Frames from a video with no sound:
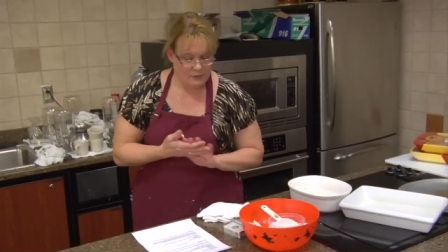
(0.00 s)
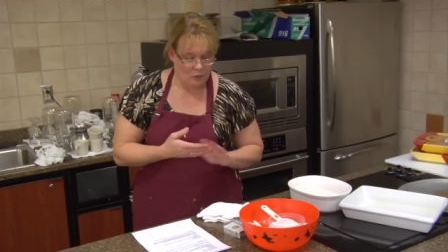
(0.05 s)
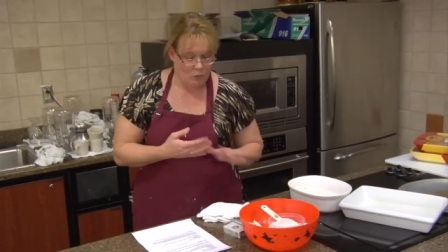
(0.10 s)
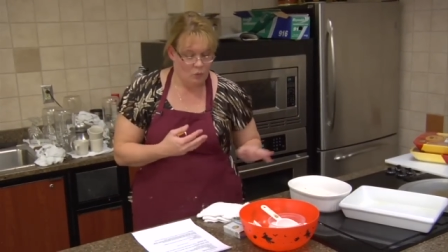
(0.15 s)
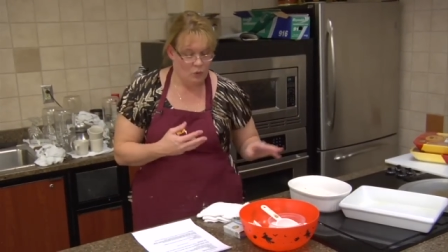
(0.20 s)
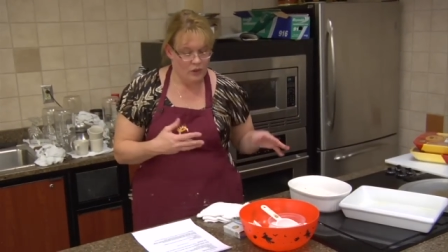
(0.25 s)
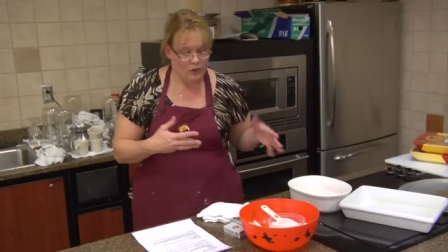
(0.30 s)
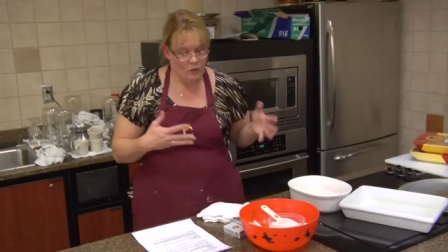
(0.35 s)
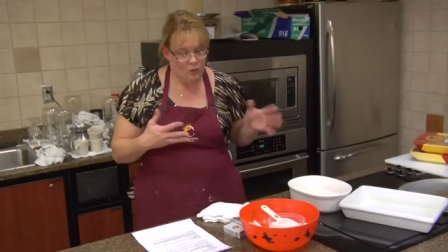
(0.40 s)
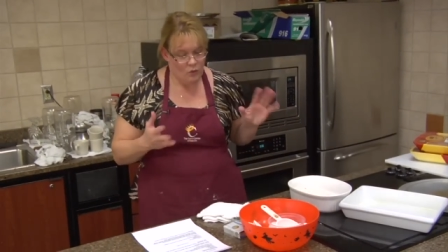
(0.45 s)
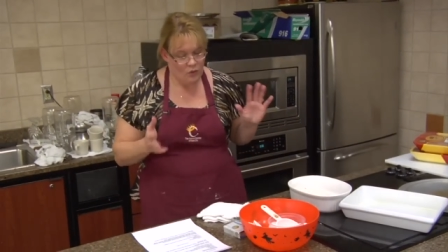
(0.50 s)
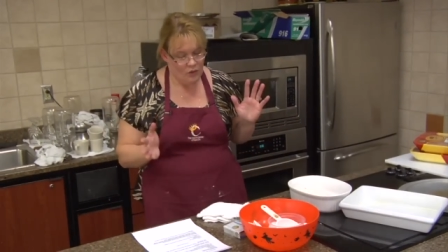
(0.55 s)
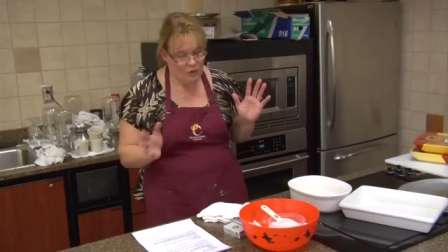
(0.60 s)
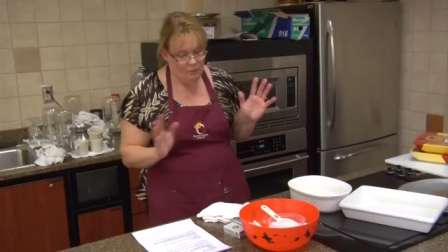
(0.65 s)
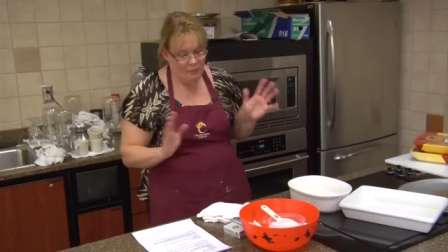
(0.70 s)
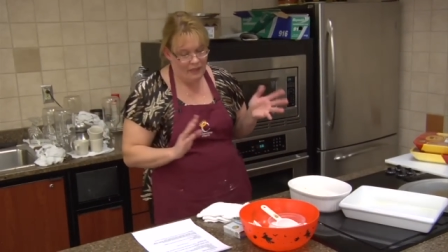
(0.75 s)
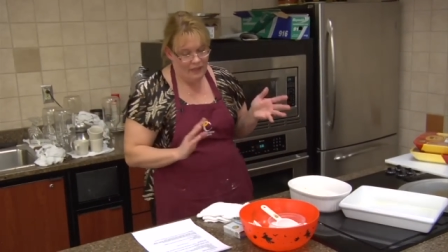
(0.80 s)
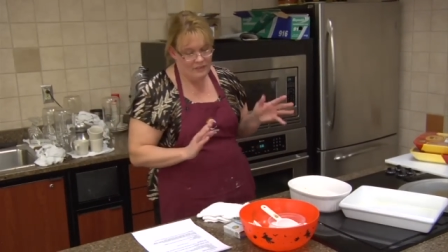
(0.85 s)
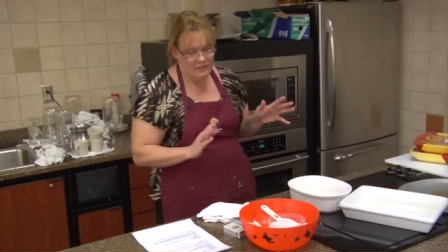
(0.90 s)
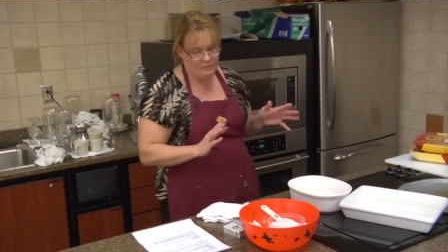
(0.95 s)
for
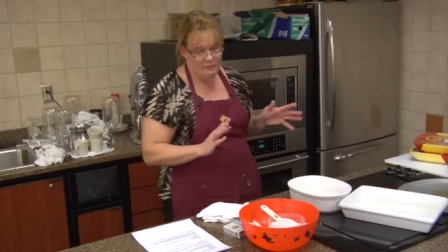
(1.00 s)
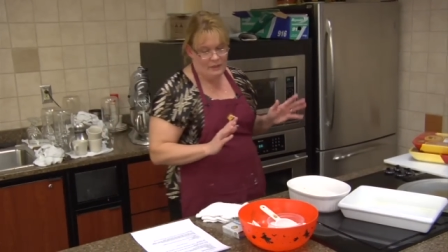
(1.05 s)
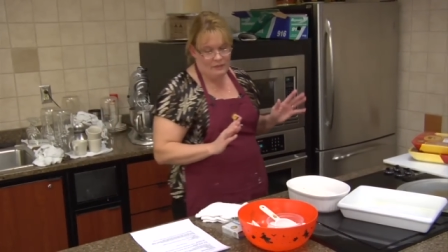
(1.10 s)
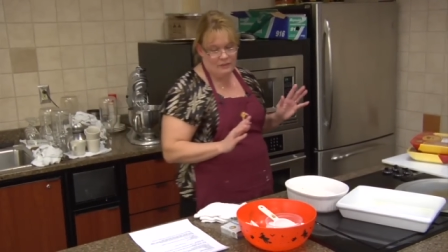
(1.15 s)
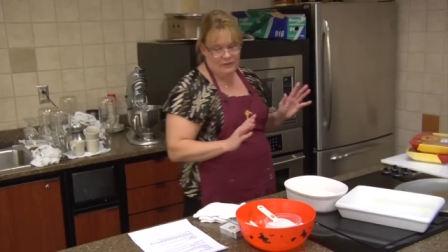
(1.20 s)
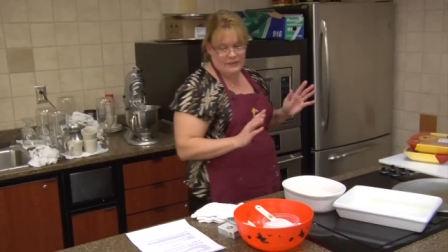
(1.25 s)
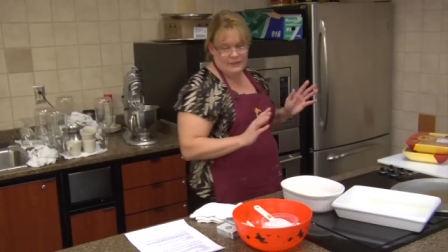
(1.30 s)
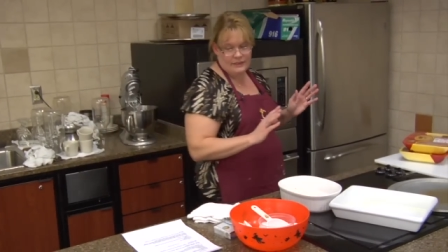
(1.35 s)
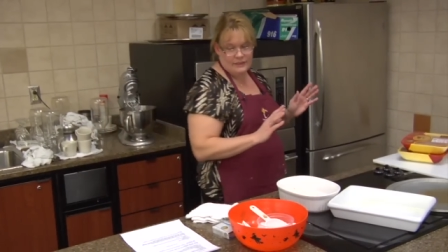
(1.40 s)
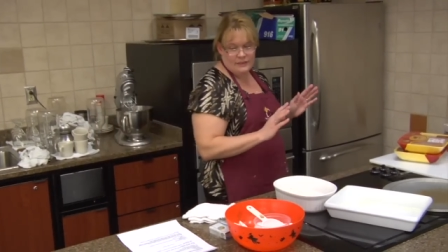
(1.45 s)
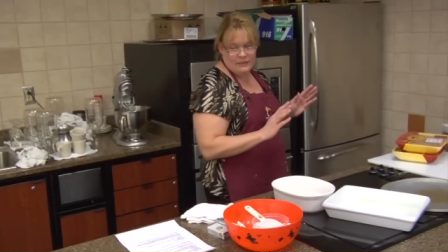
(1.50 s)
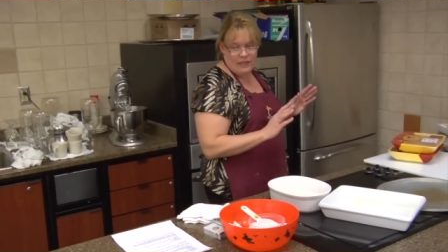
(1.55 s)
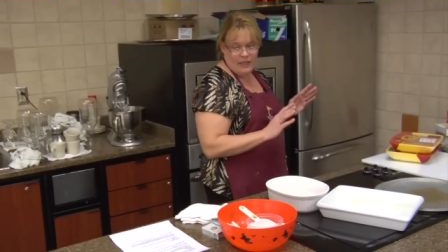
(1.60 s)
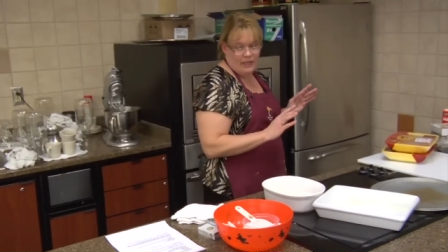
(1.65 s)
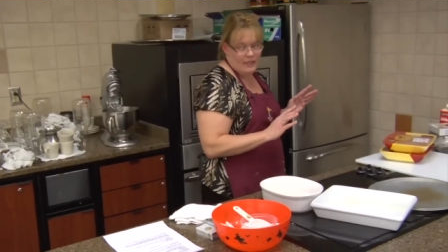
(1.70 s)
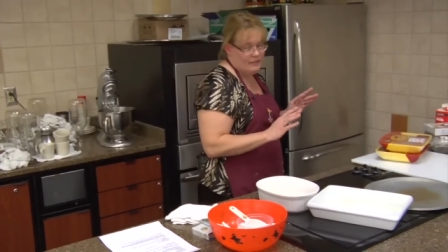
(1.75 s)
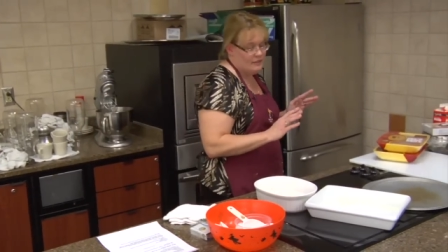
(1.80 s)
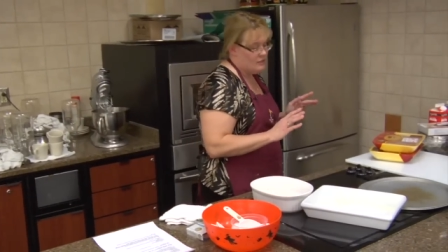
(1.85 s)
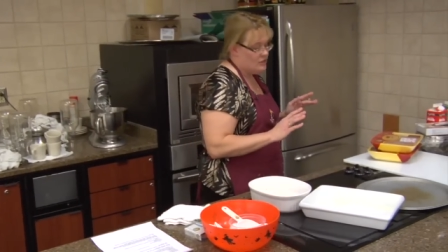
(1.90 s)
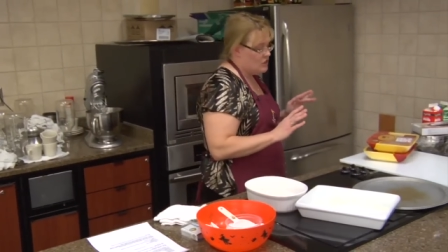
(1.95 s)
1/4 pound of boneless
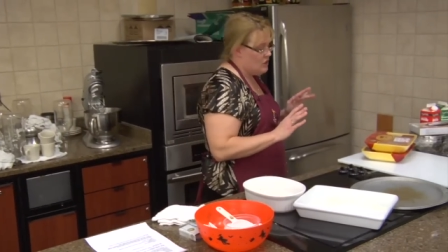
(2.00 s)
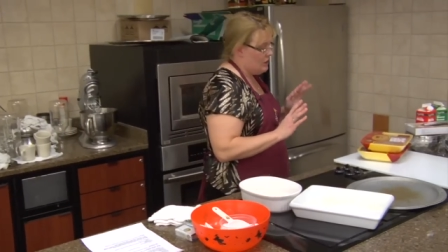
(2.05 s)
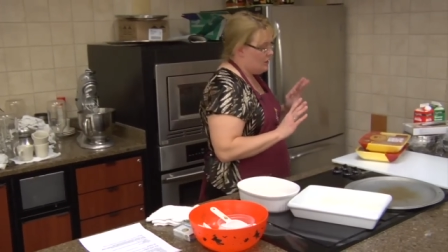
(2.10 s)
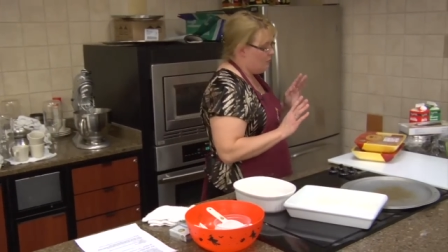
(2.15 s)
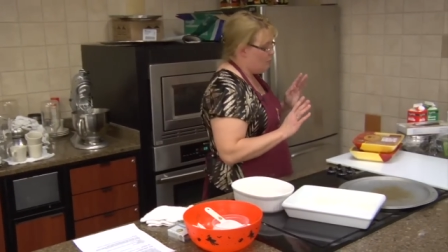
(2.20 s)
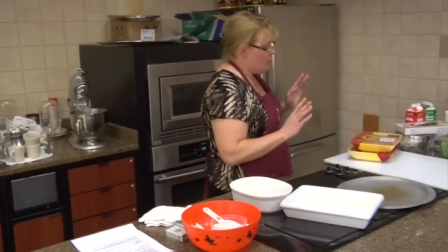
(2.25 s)
chicken